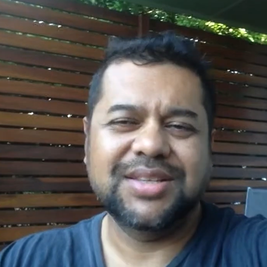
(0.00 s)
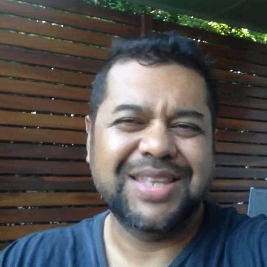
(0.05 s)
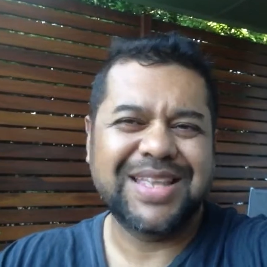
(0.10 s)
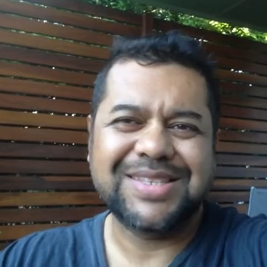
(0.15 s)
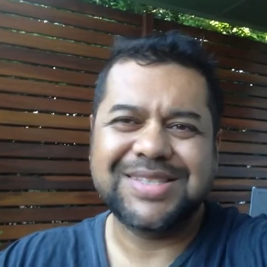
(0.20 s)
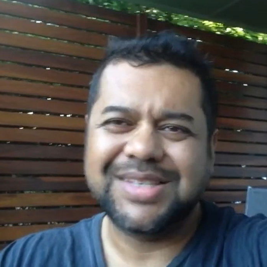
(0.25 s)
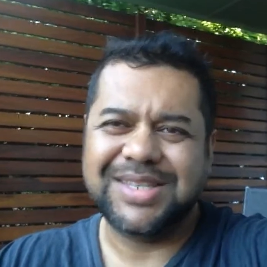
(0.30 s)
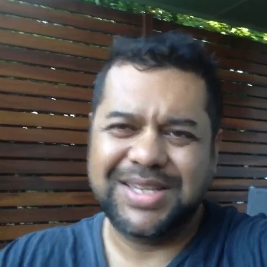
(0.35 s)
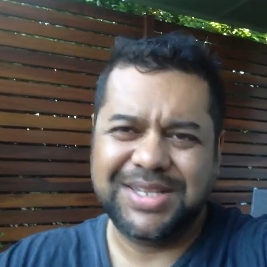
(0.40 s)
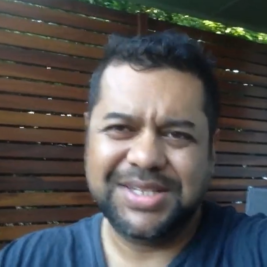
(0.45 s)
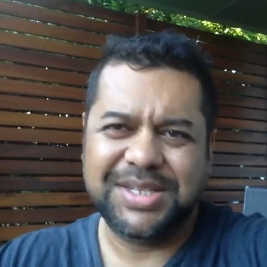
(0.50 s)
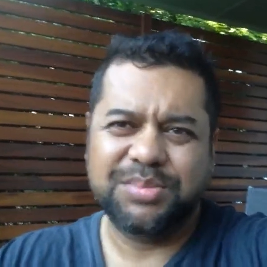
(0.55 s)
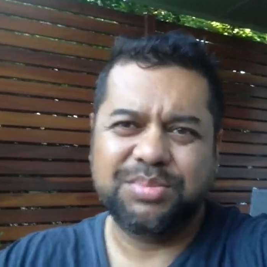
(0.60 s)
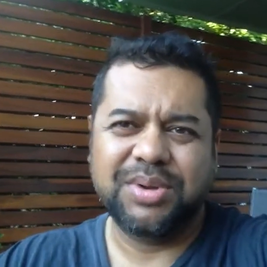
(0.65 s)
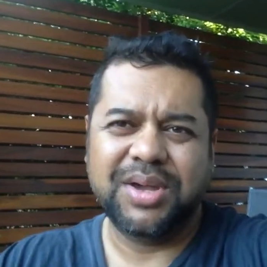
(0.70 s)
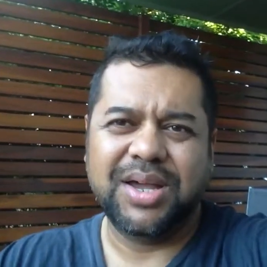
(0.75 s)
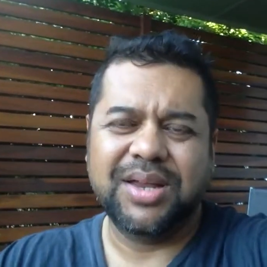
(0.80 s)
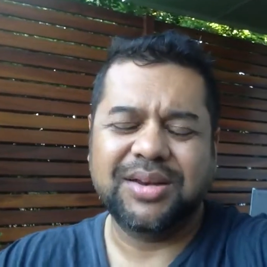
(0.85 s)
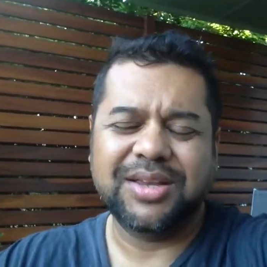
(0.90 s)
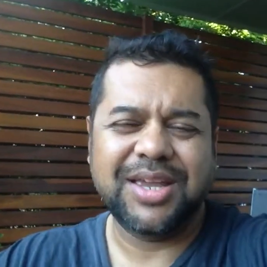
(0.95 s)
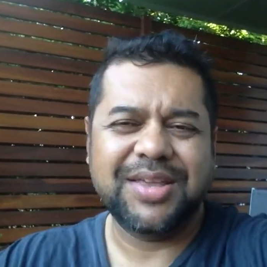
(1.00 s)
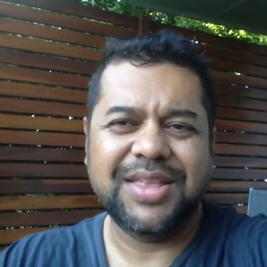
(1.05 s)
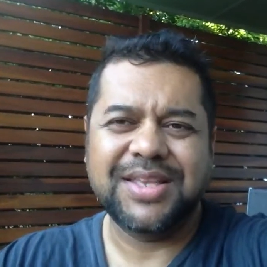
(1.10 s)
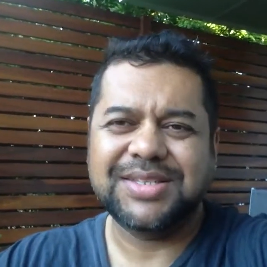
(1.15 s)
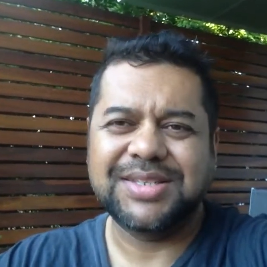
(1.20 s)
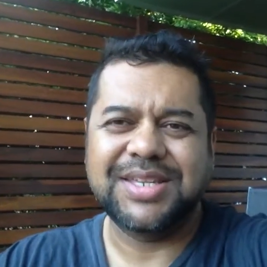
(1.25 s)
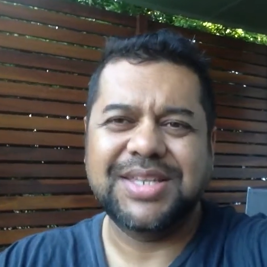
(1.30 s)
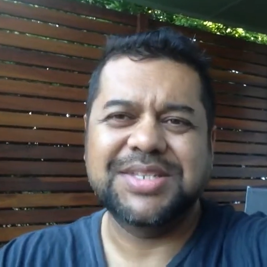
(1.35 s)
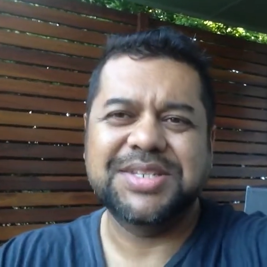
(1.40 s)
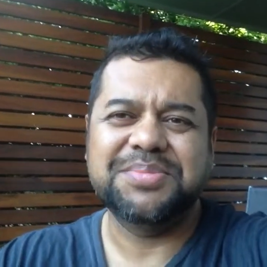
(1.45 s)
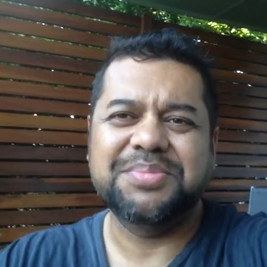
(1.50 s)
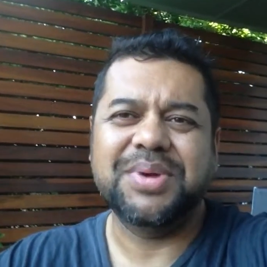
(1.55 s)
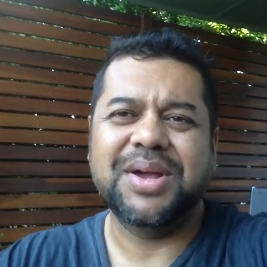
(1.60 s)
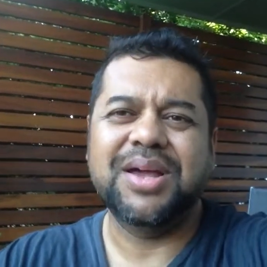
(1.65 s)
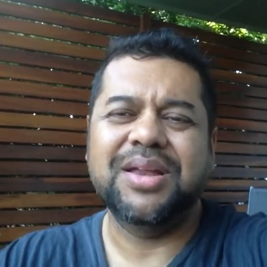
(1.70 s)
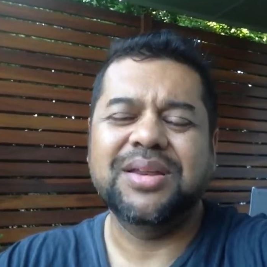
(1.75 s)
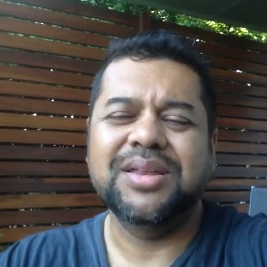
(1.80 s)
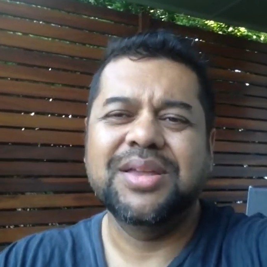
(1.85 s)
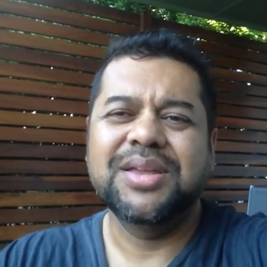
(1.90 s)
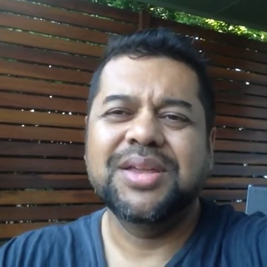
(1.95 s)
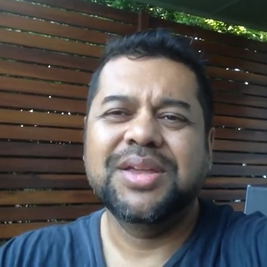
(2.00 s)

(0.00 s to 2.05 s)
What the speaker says: That's the easy part. Yeah, that's the easy part.